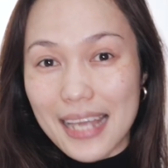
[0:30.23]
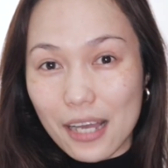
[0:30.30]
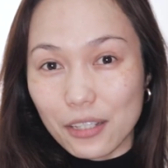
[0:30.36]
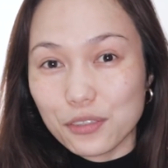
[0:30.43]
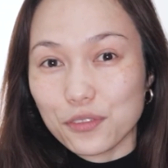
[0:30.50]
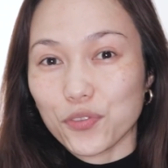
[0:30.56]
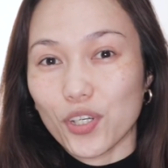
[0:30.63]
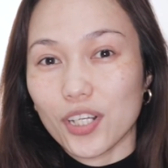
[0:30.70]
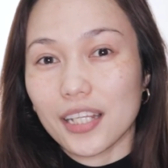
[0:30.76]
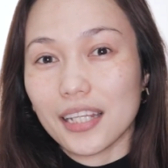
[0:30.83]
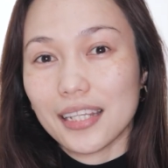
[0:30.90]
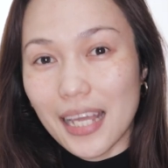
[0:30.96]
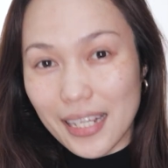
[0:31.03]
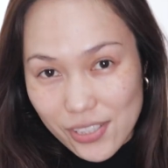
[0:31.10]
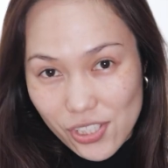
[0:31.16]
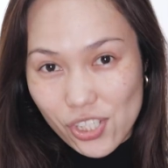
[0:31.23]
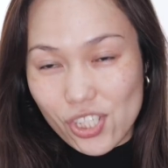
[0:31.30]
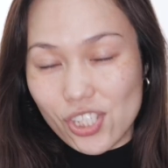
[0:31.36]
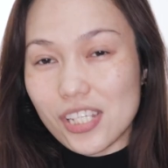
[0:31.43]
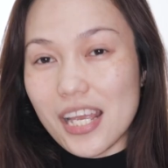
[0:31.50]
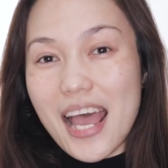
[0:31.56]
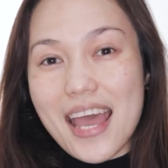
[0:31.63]
out for
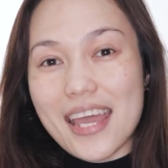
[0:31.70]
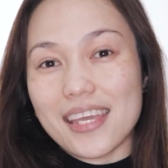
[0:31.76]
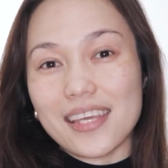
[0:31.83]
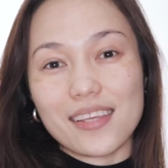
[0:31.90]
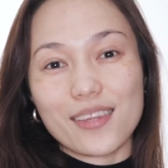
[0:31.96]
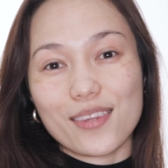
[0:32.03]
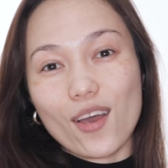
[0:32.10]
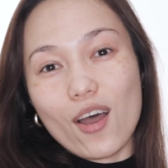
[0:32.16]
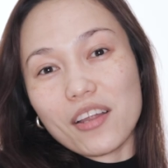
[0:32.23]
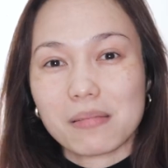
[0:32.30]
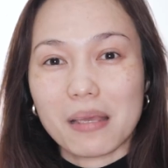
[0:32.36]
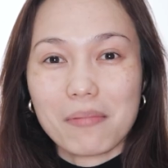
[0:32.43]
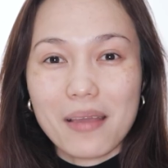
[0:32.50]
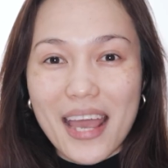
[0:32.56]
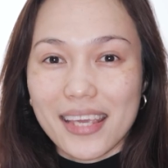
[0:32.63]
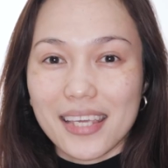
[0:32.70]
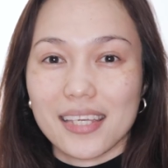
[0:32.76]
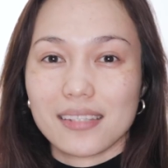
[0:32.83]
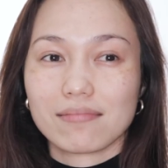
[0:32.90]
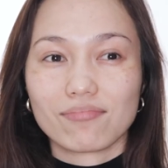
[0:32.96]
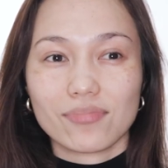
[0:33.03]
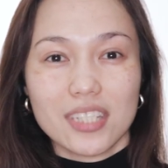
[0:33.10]
lunch, I thought maybe I
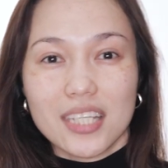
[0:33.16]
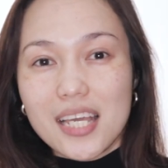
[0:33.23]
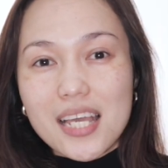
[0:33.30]
can